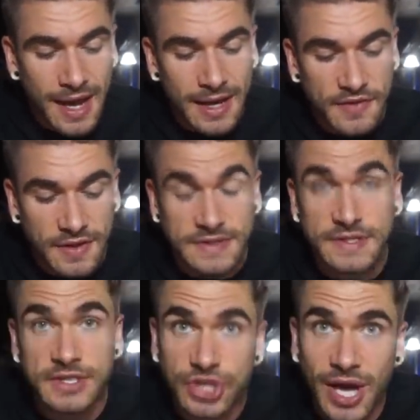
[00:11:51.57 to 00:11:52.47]
And I think this
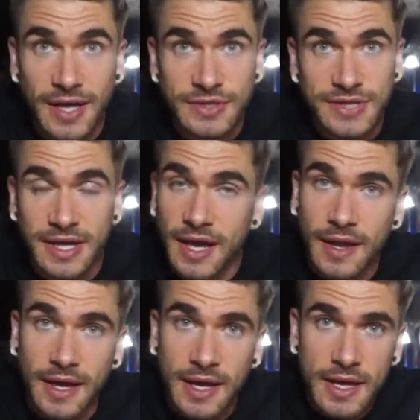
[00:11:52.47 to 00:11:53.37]
is a challenge that, again,
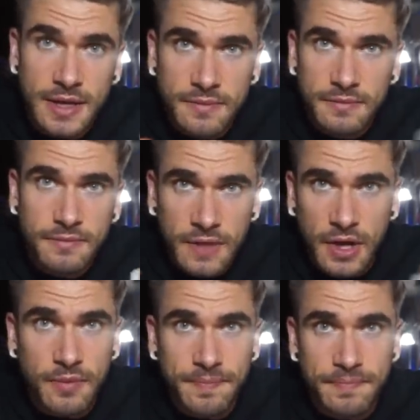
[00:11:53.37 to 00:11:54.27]
like, you
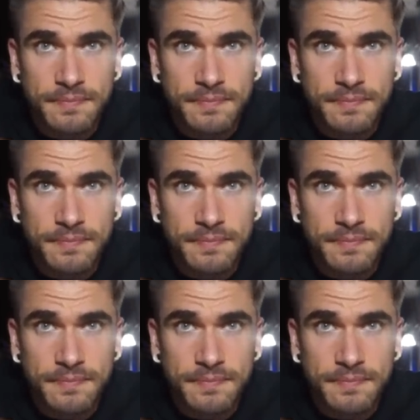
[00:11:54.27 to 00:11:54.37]
know,